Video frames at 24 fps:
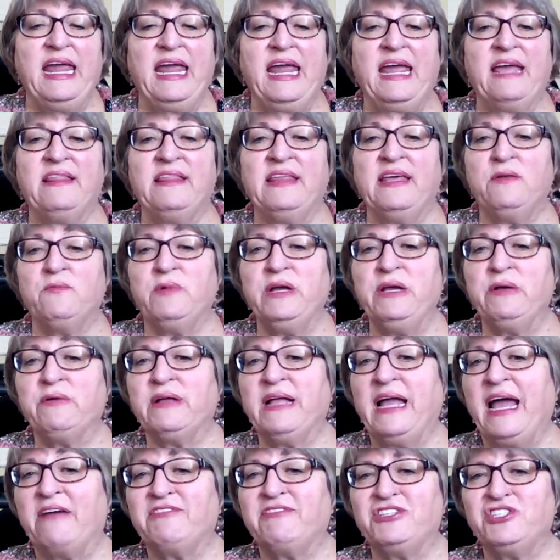and then we will
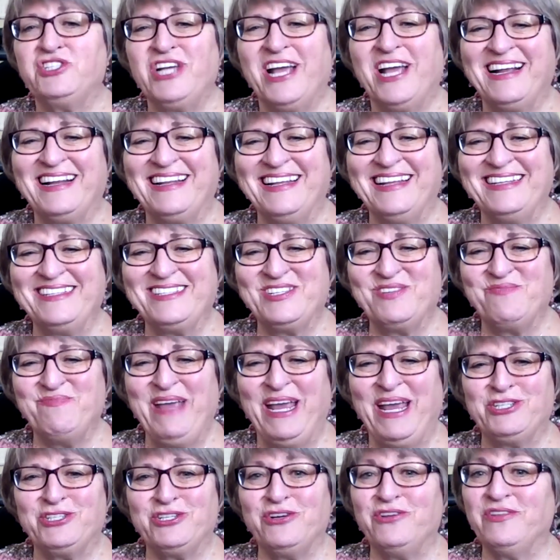have a checklist to
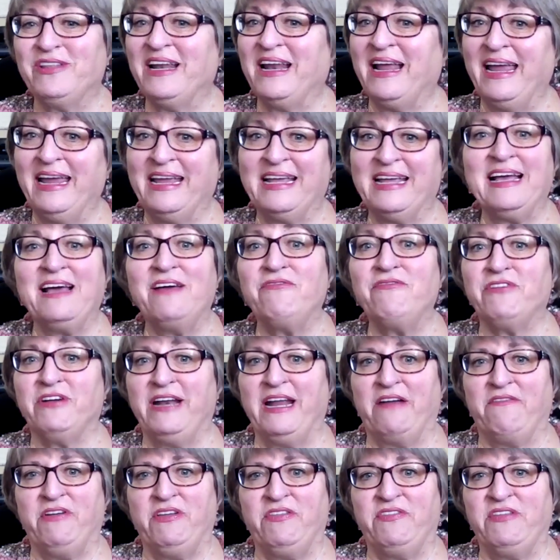make sure that I covered
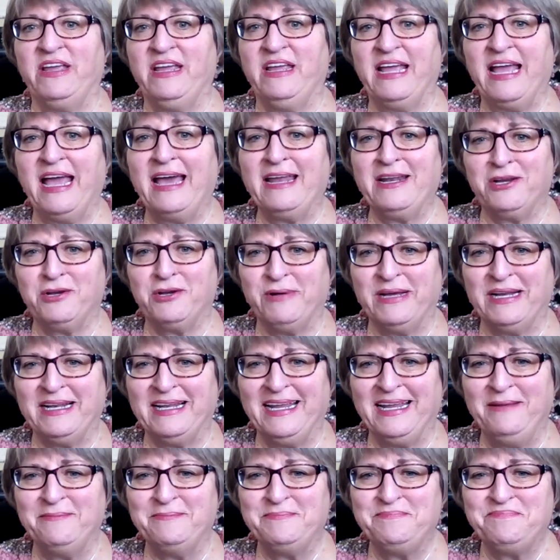everything adequately.